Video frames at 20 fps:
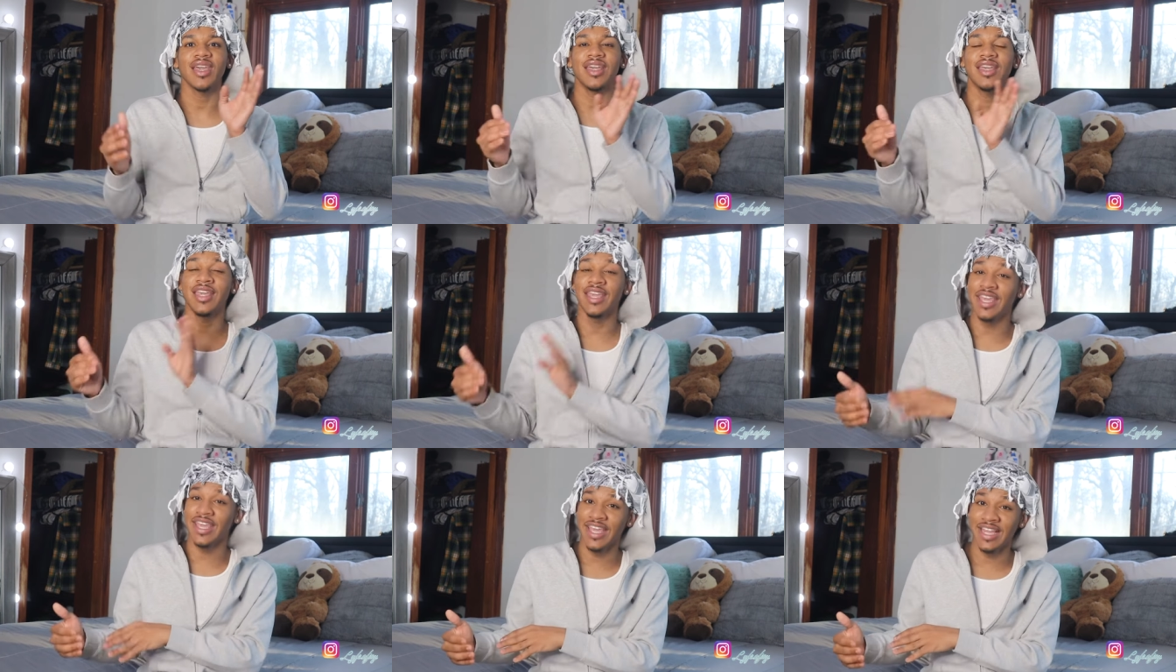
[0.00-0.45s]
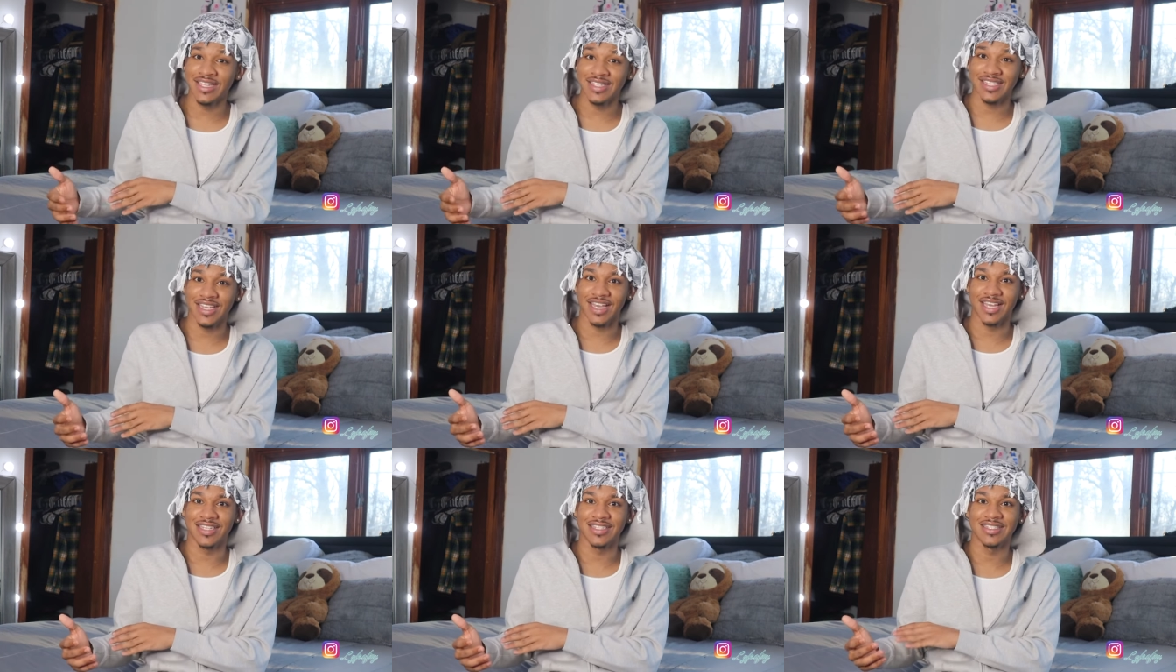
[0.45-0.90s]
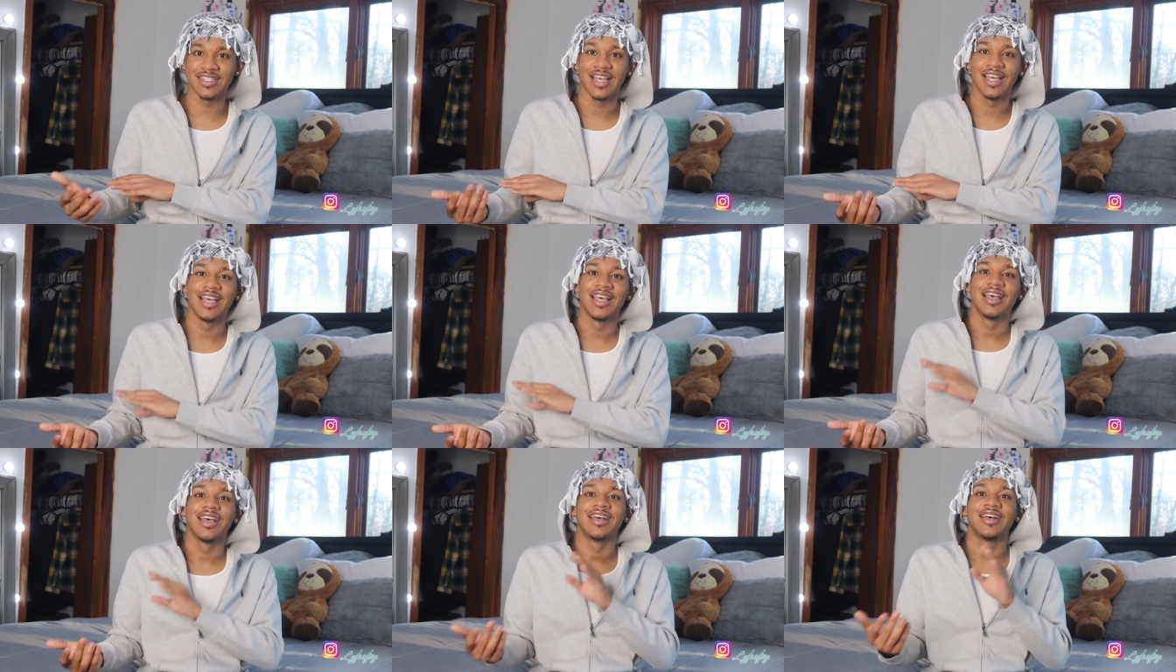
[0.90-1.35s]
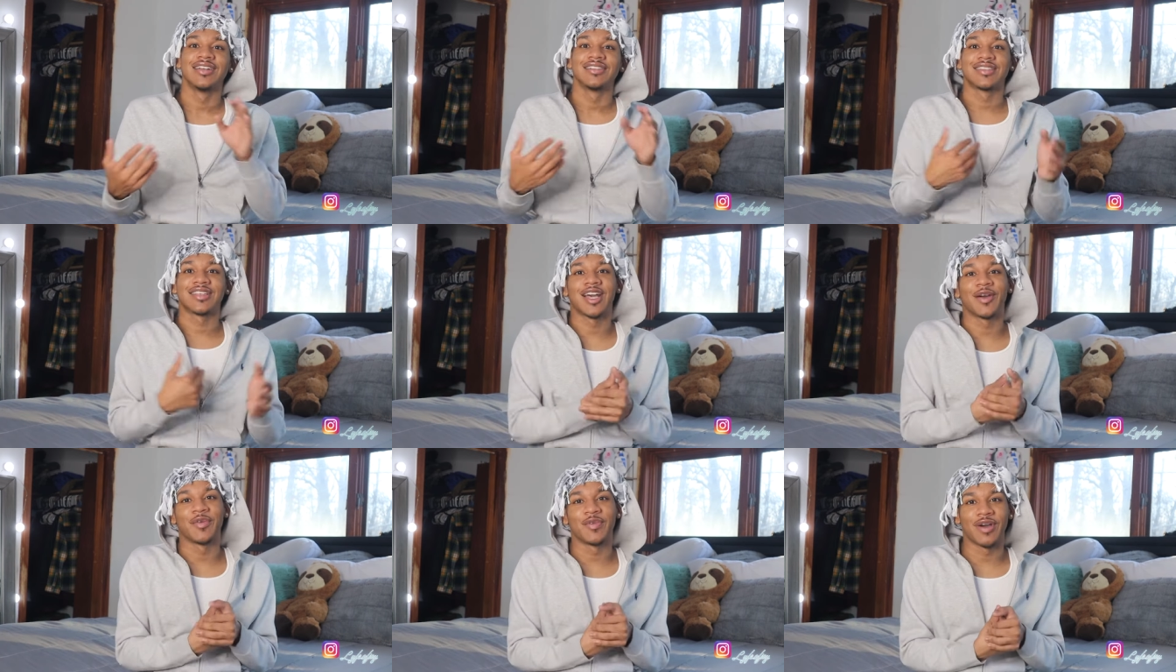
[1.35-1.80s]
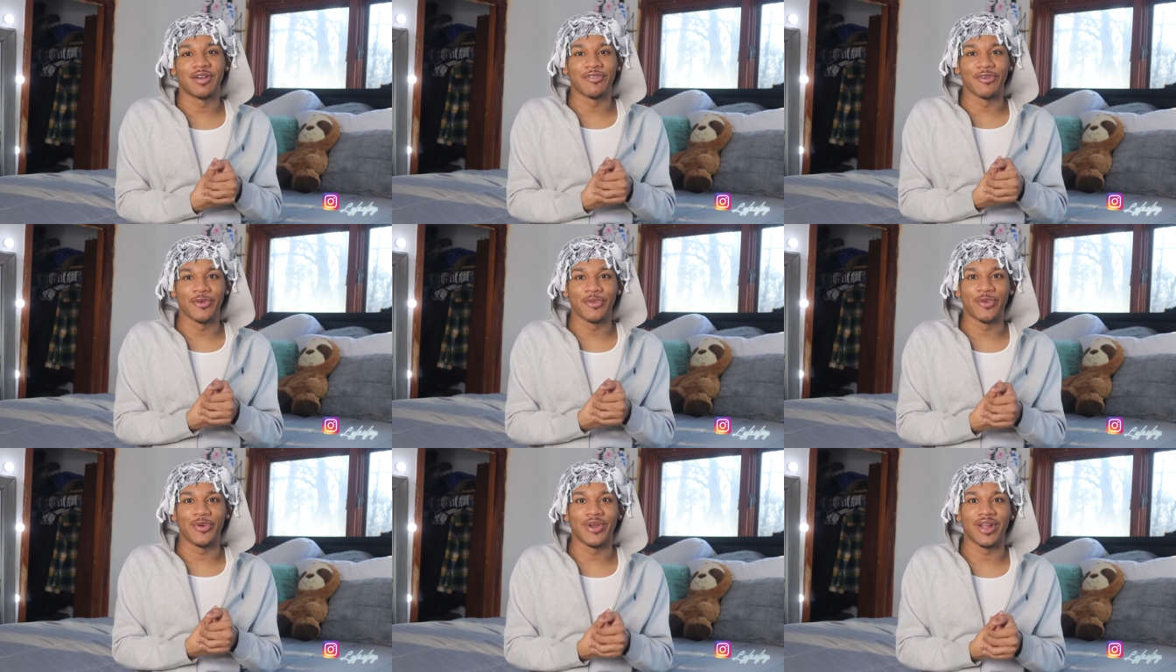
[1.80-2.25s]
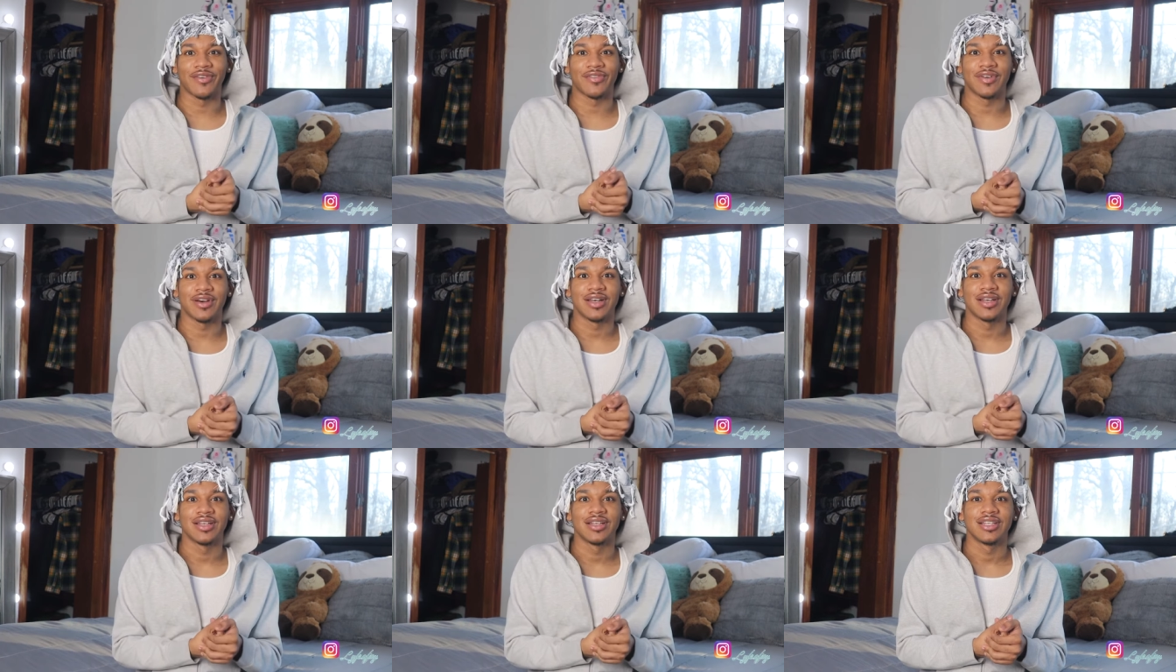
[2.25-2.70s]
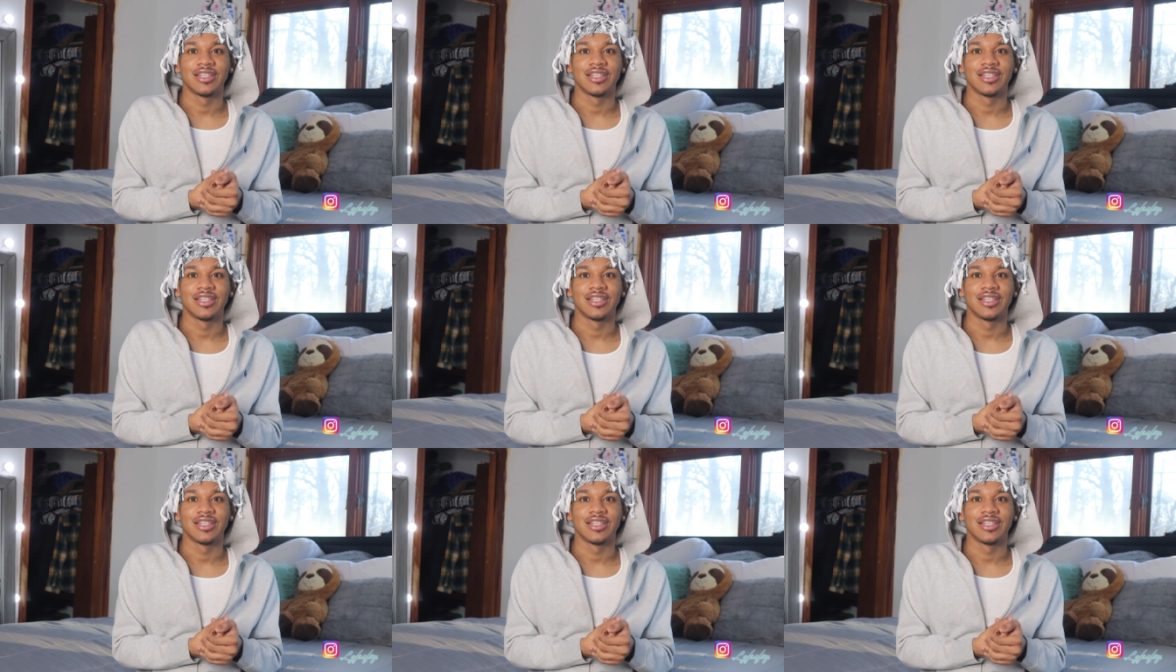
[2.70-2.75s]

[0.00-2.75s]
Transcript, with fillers: He intends to come in my room or whatever.